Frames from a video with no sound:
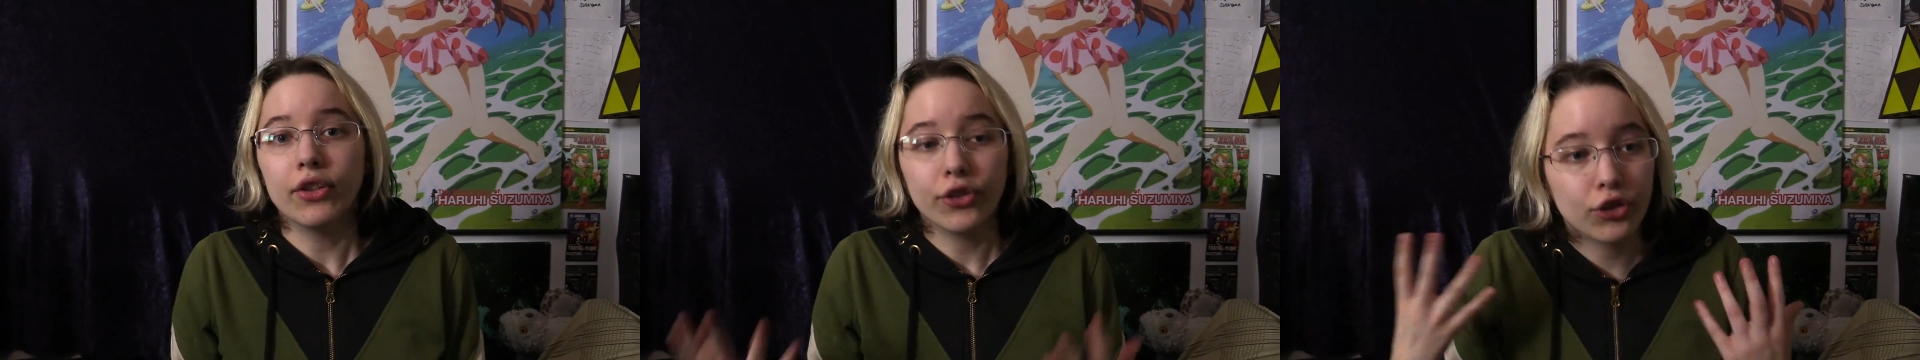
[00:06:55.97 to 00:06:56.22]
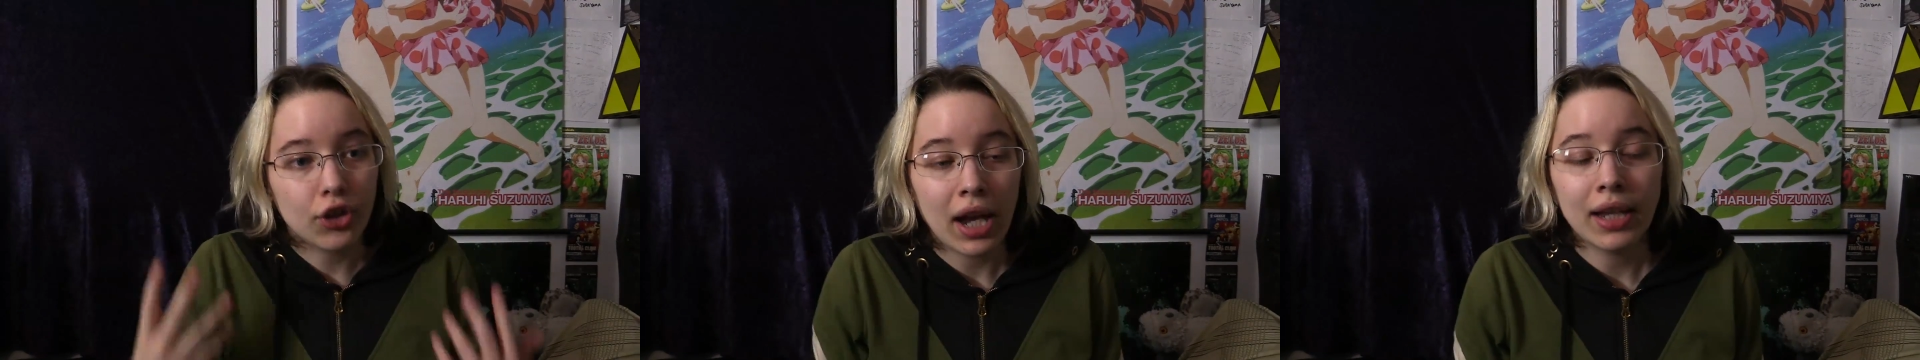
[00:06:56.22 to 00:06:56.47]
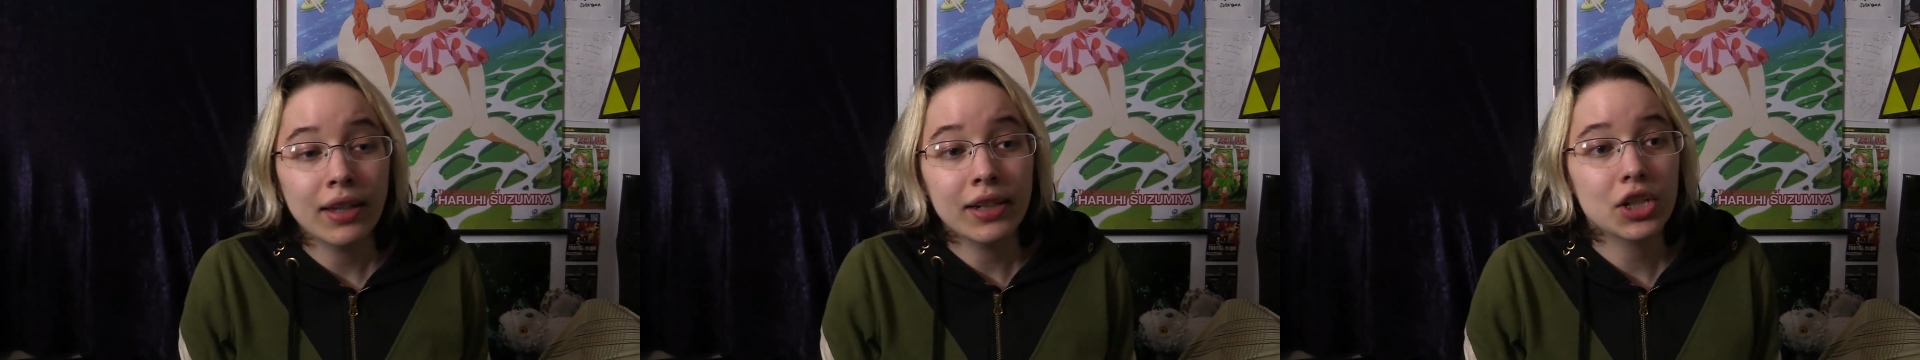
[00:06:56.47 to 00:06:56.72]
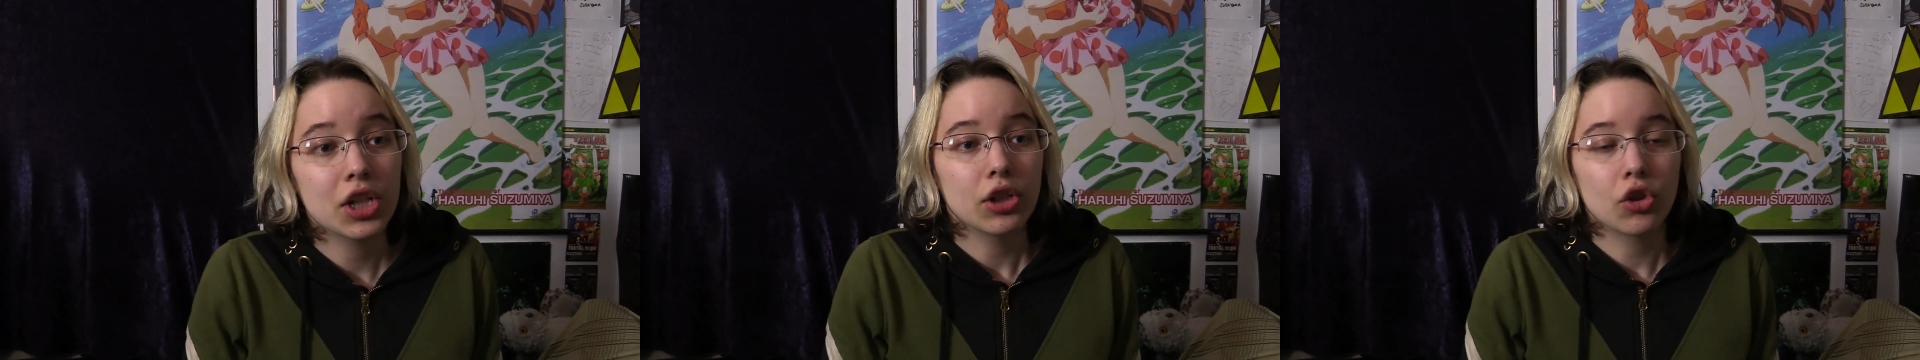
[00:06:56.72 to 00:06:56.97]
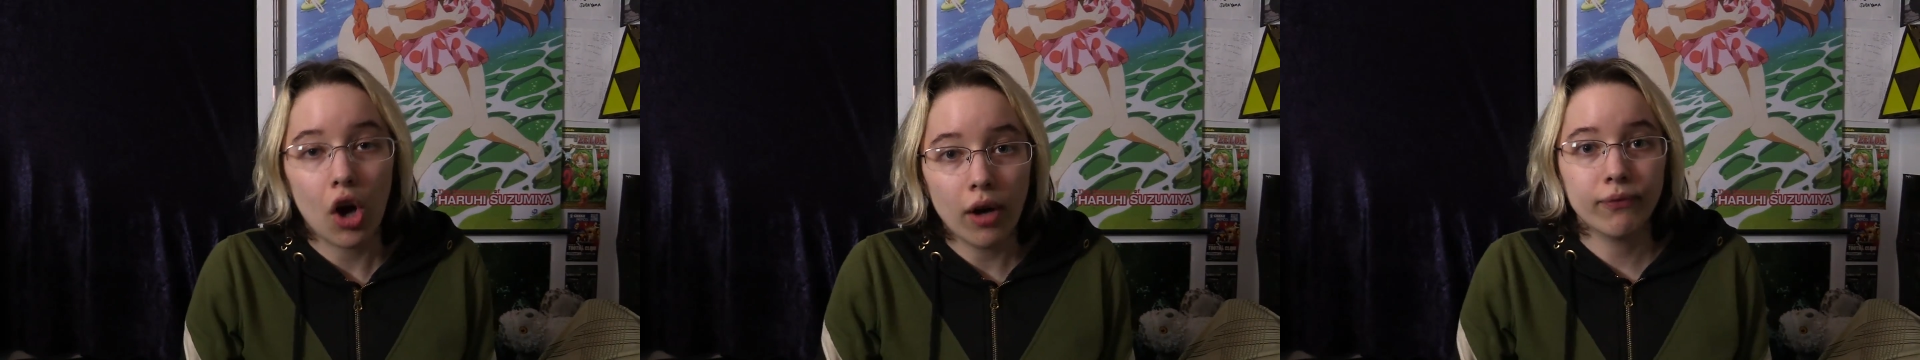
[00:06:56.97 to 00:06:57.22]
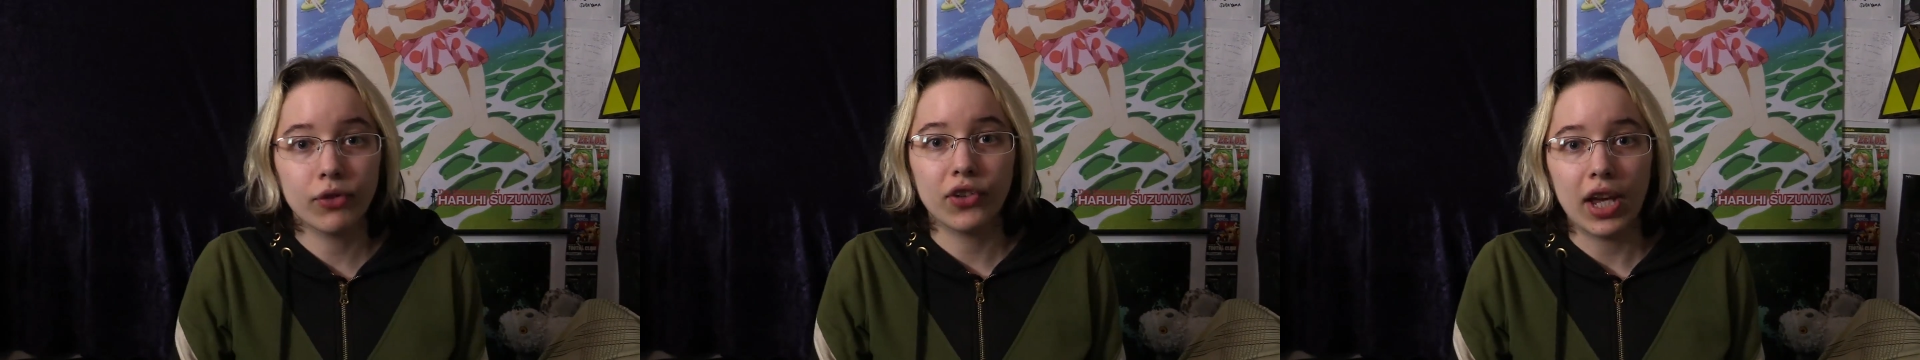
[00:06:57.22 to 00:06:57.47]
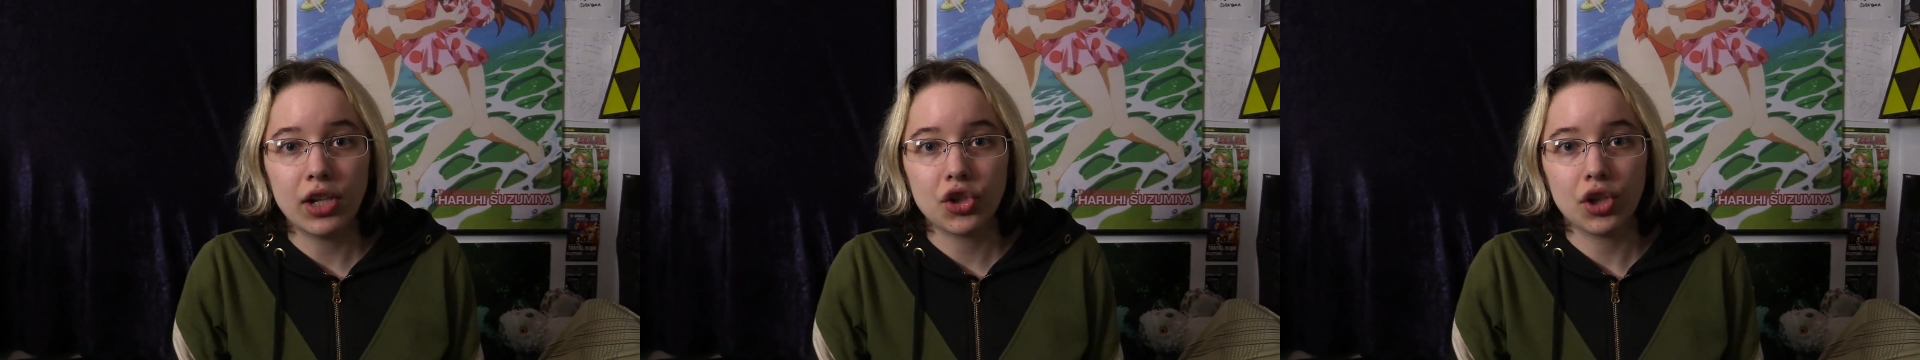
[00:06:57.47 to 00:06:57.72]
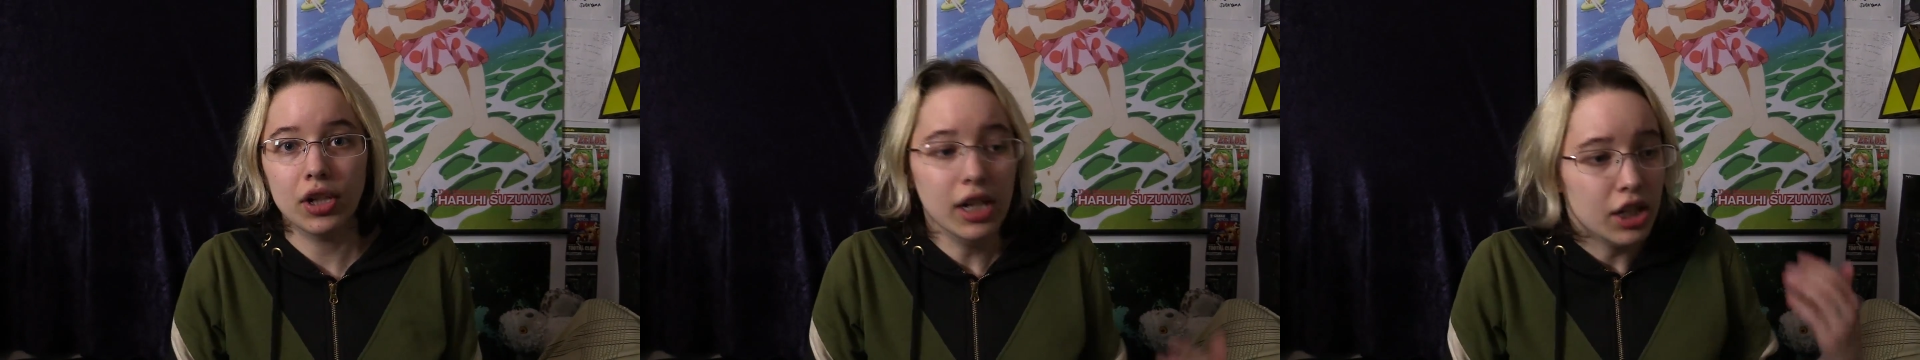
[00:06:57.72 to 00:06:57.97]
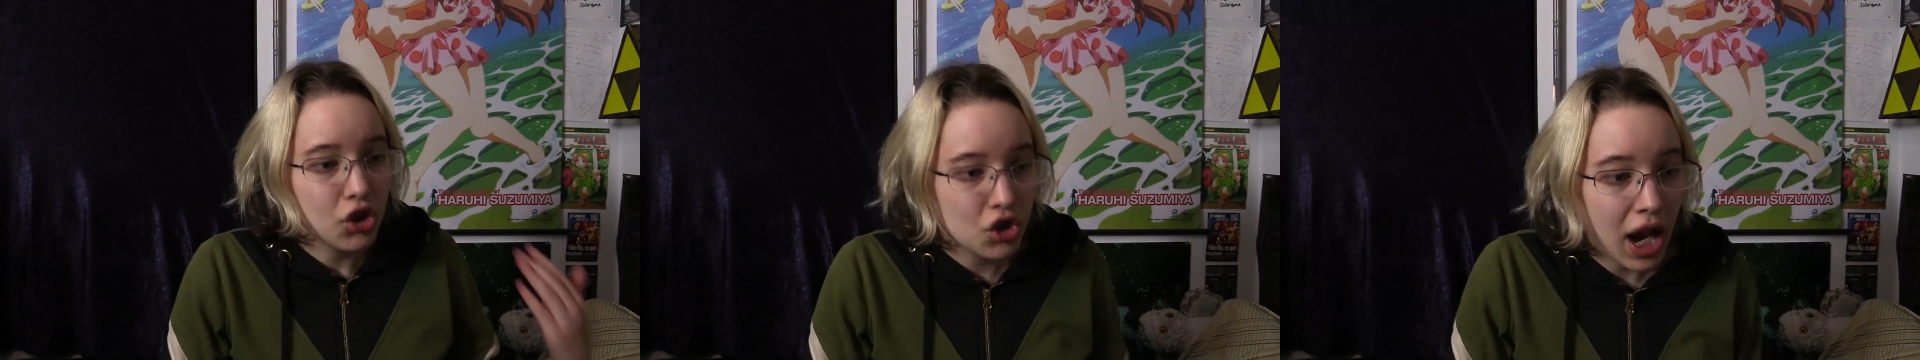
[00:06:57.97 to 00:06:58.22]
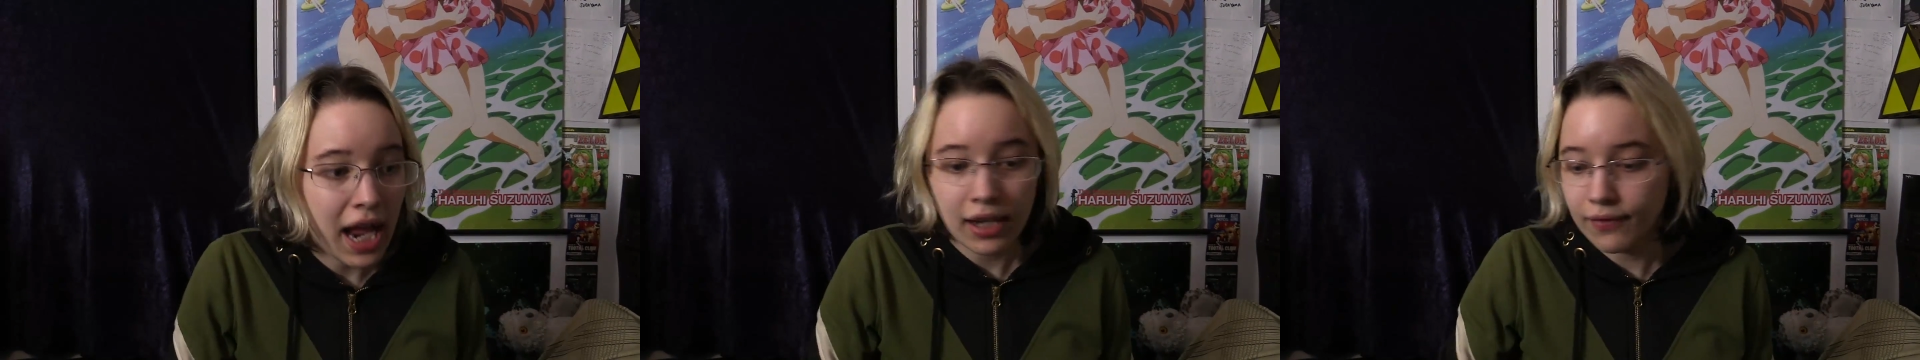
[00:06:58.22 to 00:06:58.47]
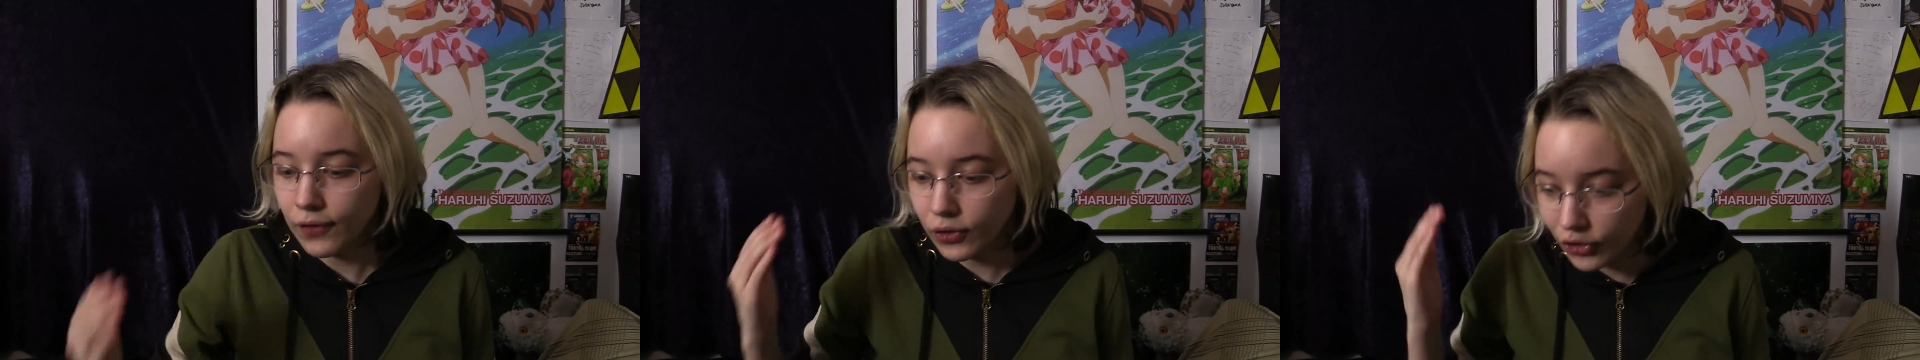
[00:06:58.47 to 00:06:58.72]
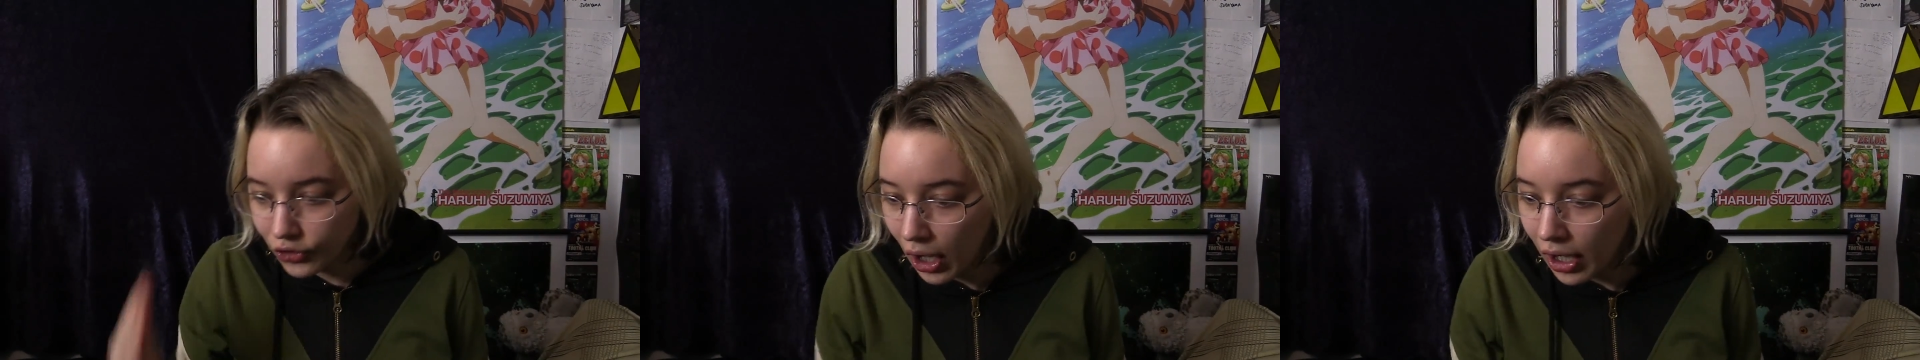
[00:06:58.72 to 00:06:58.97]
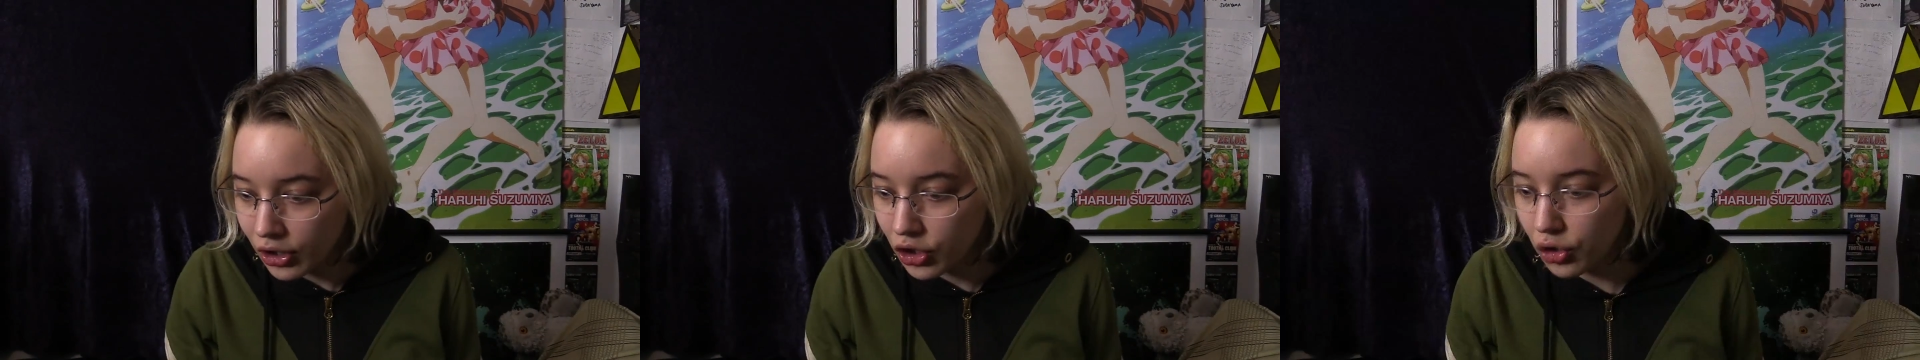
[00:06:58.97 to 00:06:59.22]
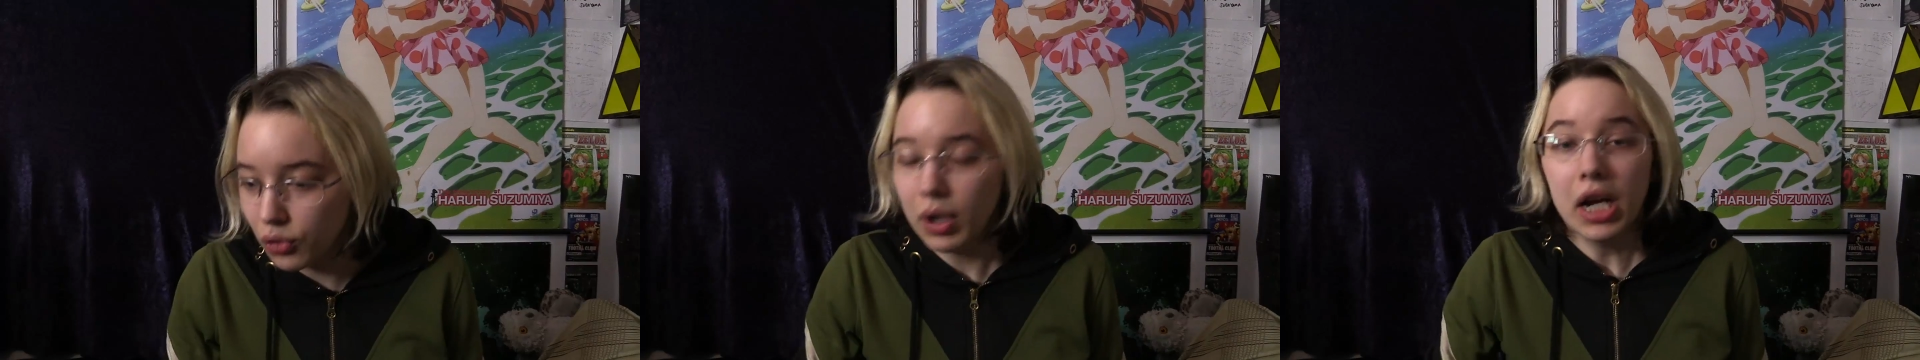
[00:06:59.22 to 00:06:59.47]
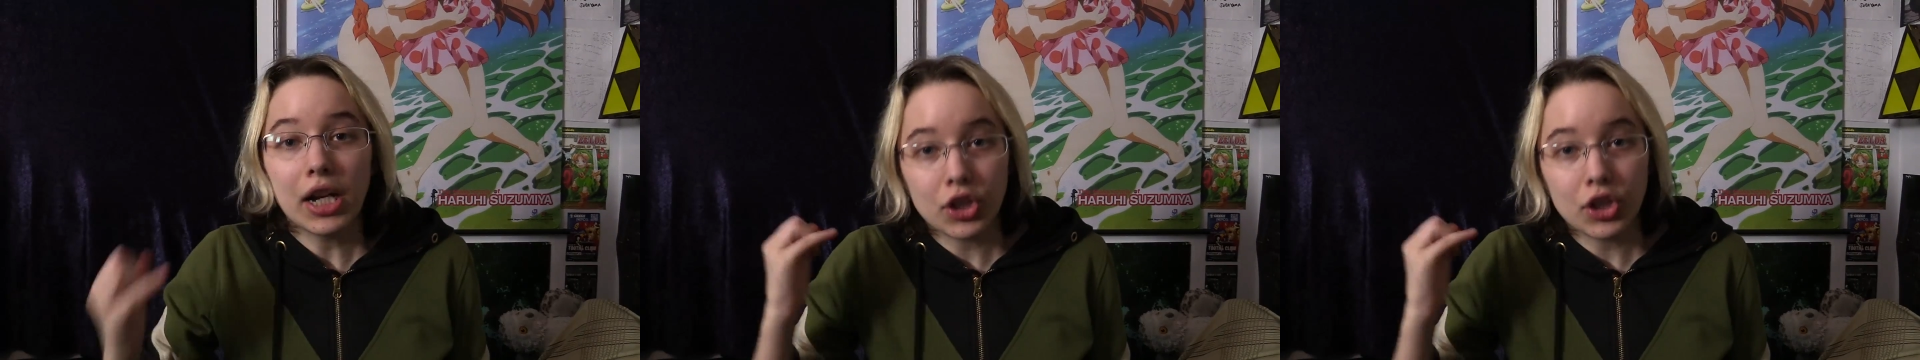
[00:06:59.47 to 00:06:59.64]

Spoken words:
silent confrontation, Jack versus Aku,